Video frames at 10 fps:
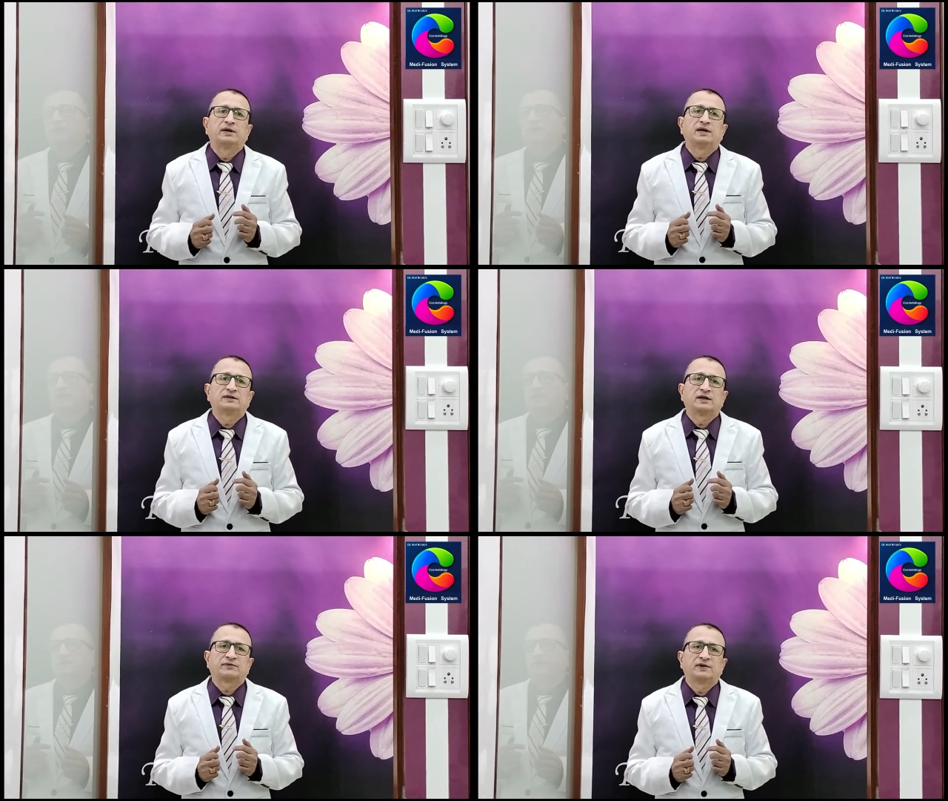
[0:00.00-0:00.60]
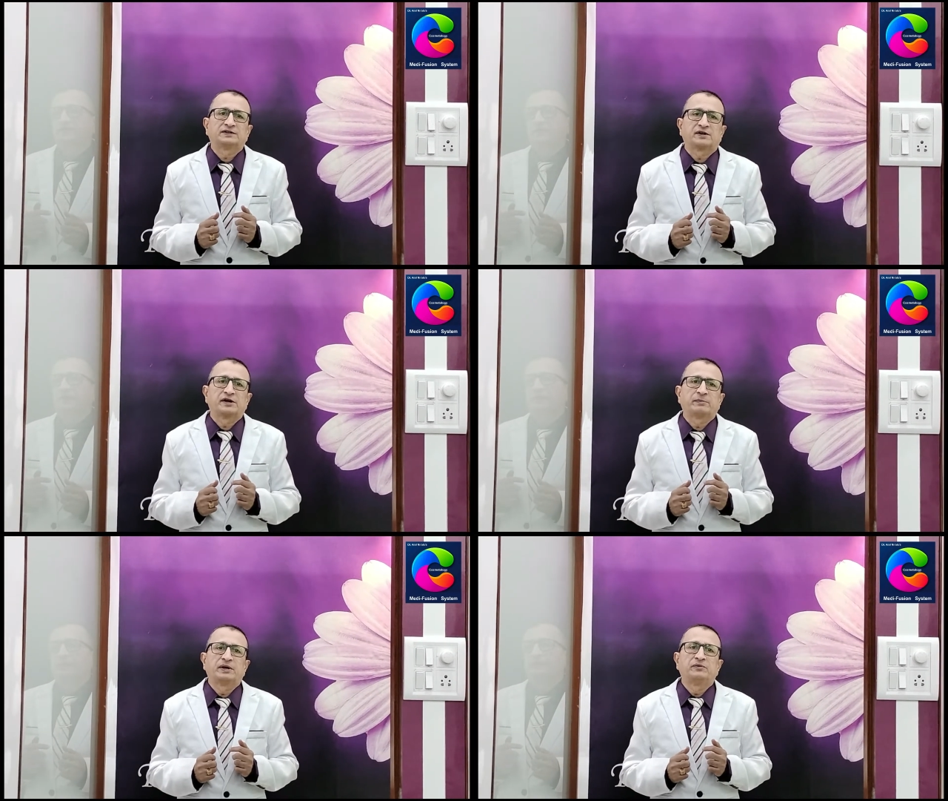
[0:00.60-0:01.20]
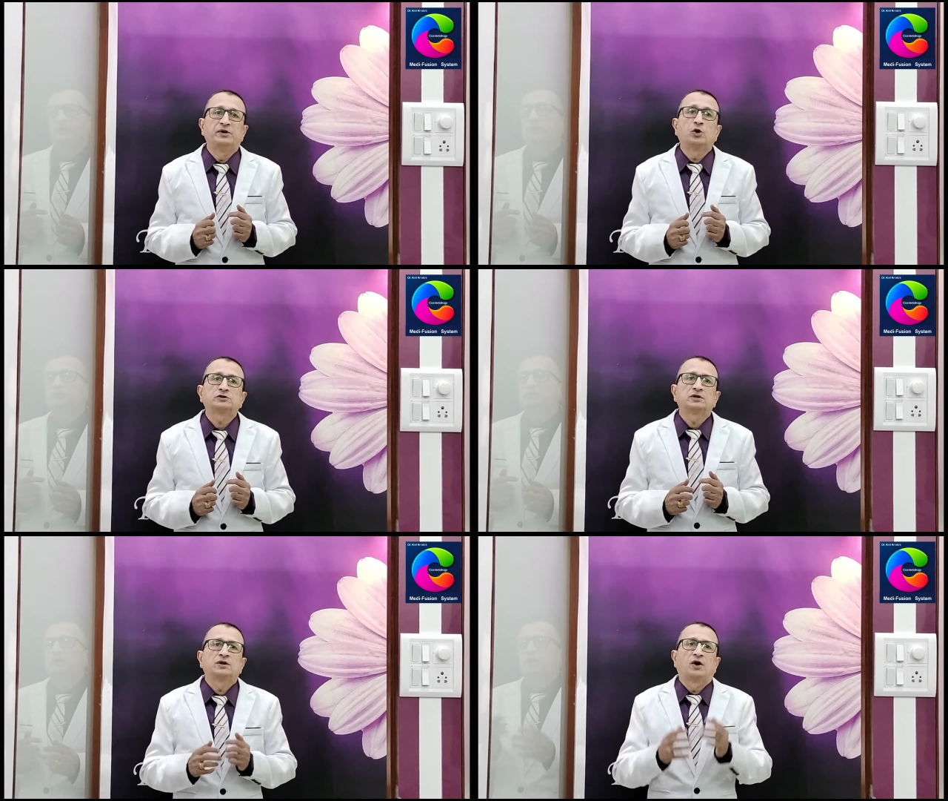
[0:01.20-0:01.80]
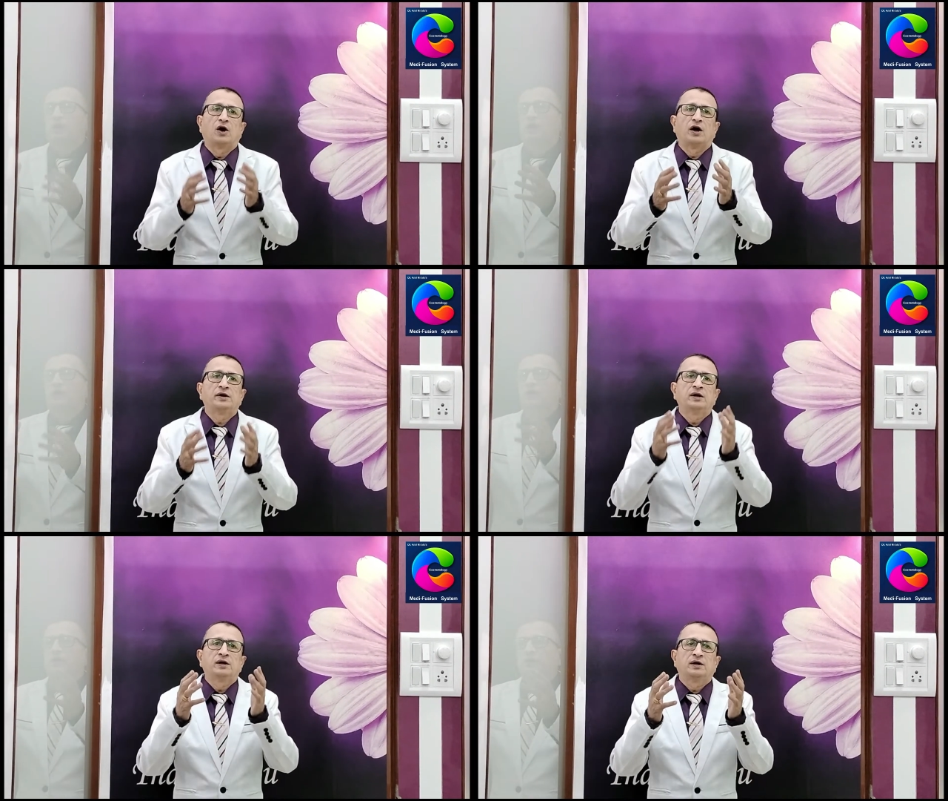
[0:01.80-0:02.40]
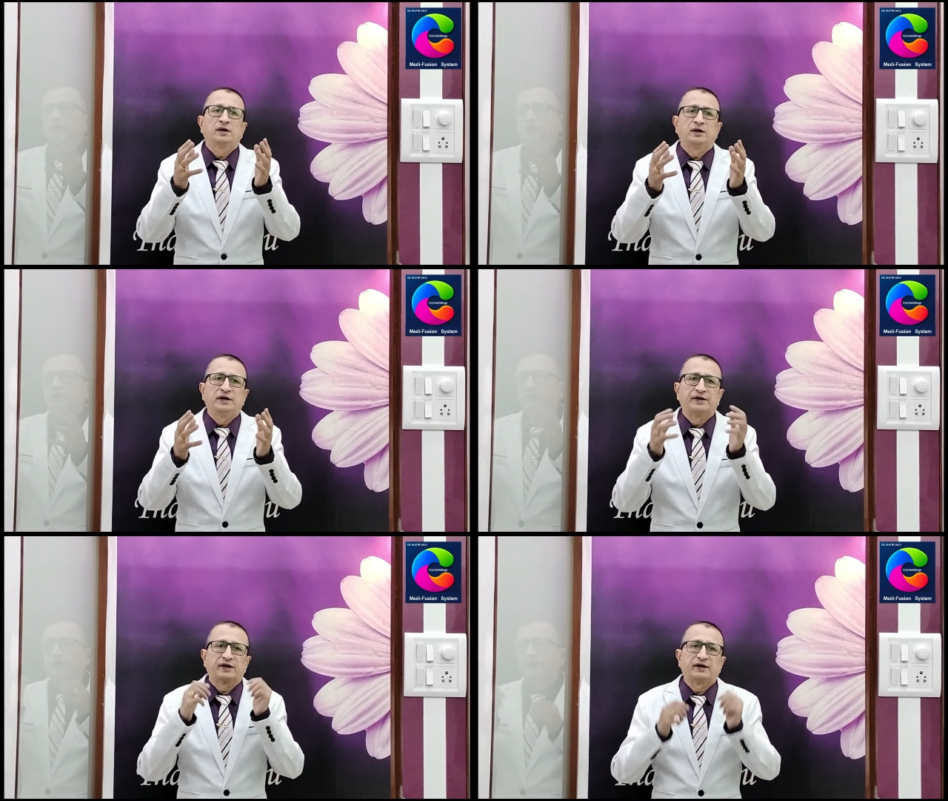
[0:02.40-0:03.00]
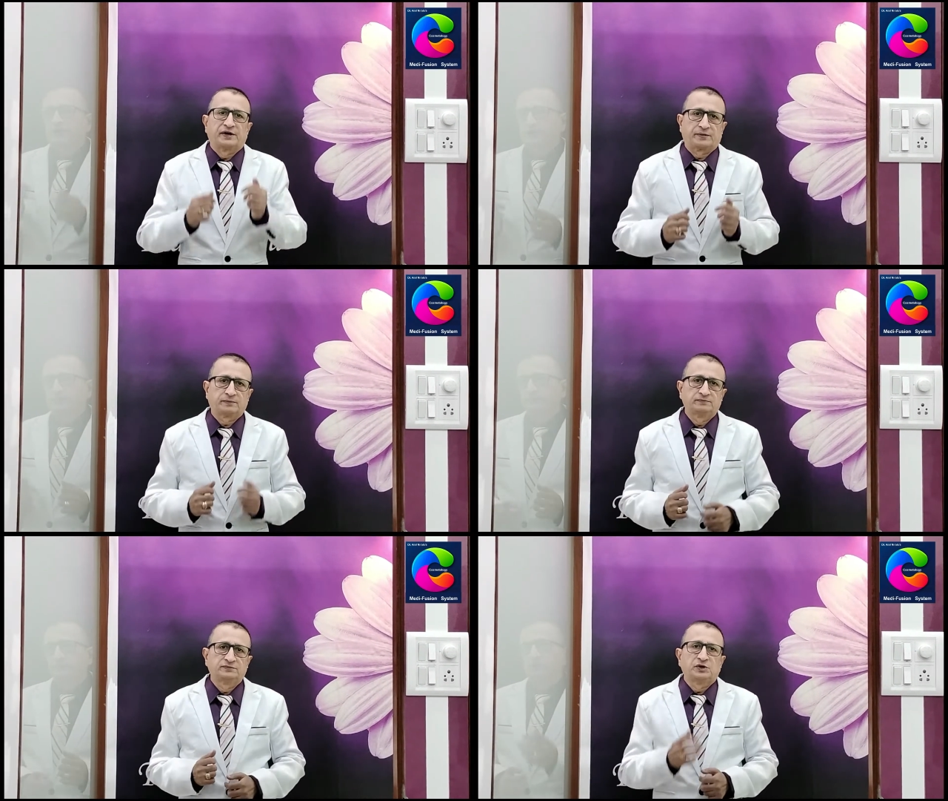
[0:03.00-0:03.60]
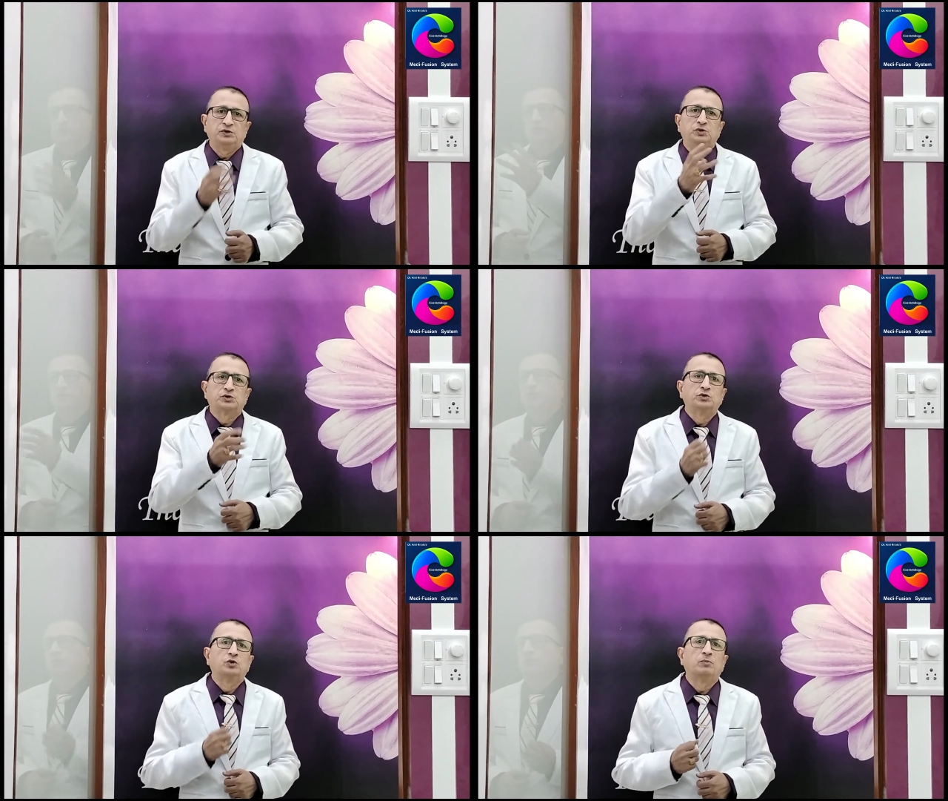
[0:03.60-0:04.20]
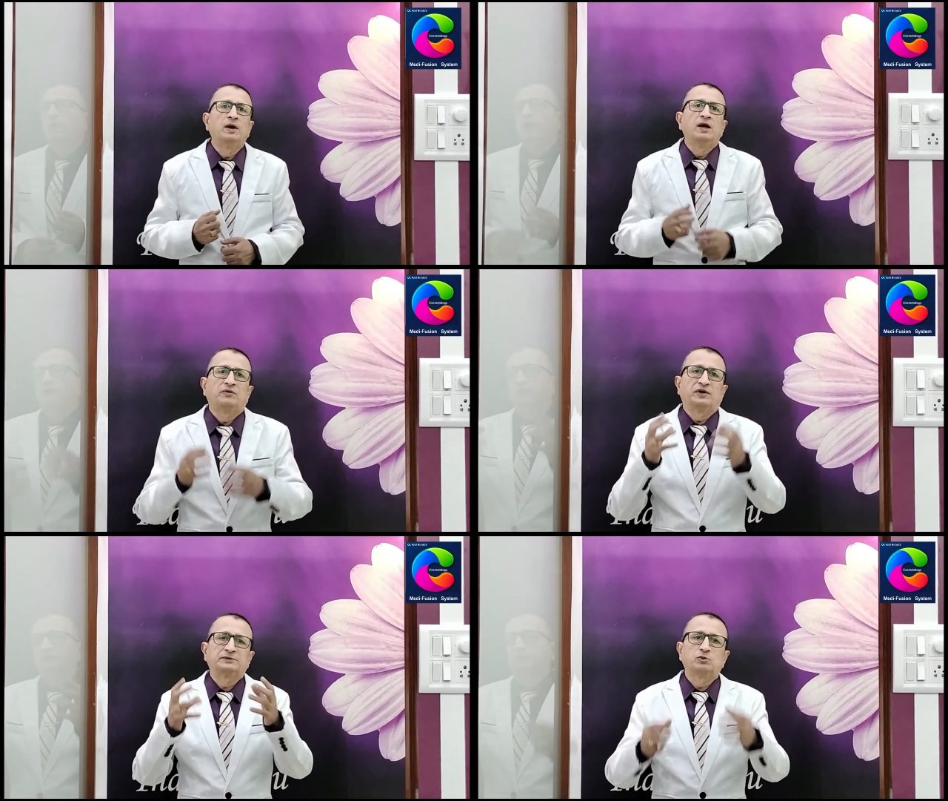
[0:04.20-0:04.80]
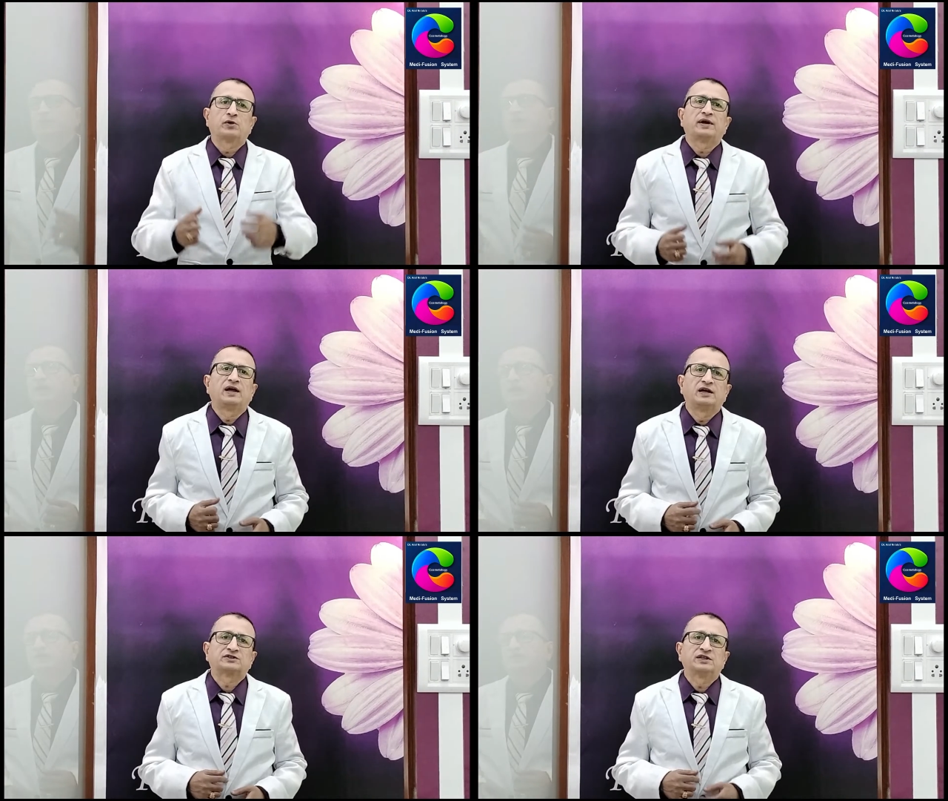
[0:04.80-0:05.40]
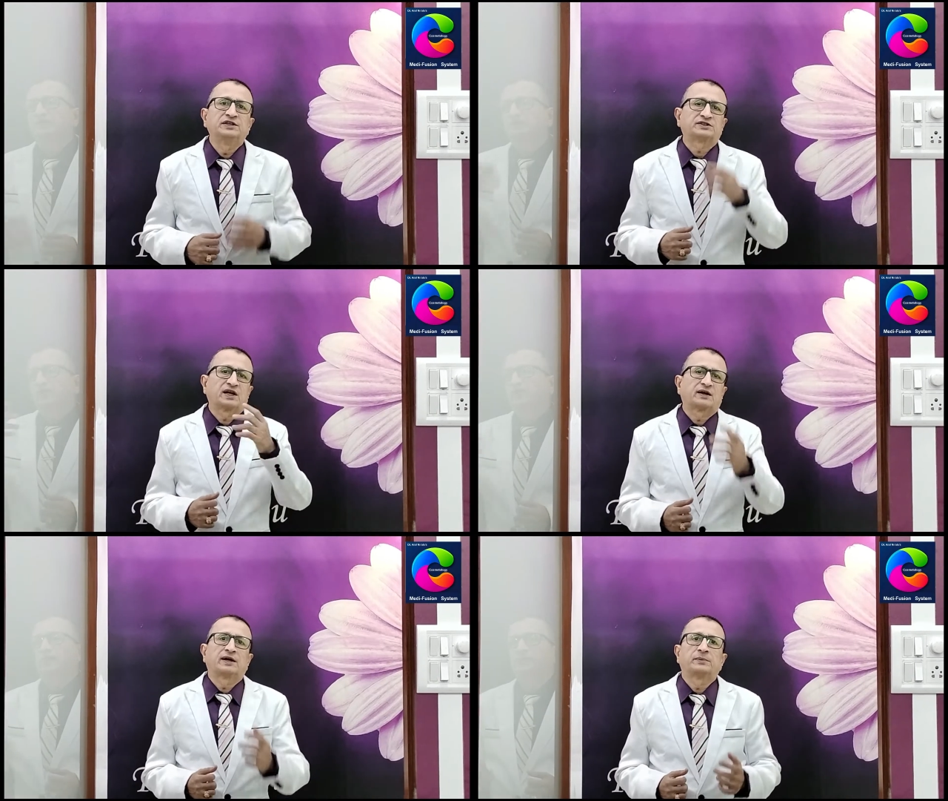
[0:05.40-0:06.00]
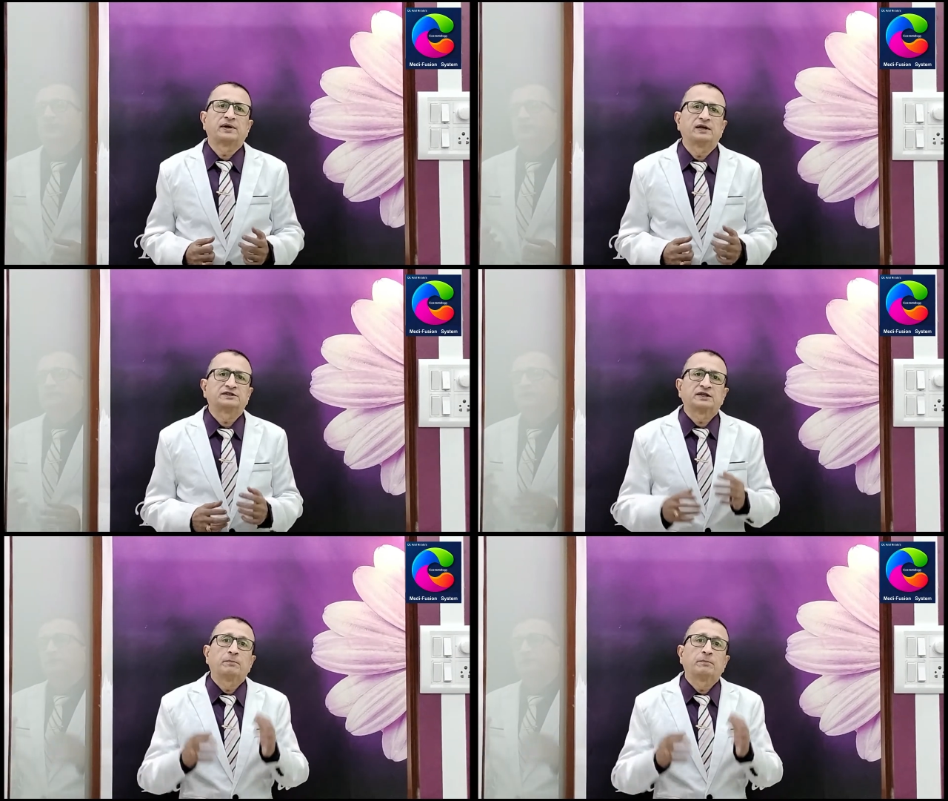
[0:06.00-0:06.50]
laser face treatment videos on internet, YouTube, Facebook Reels, Instagram Reels.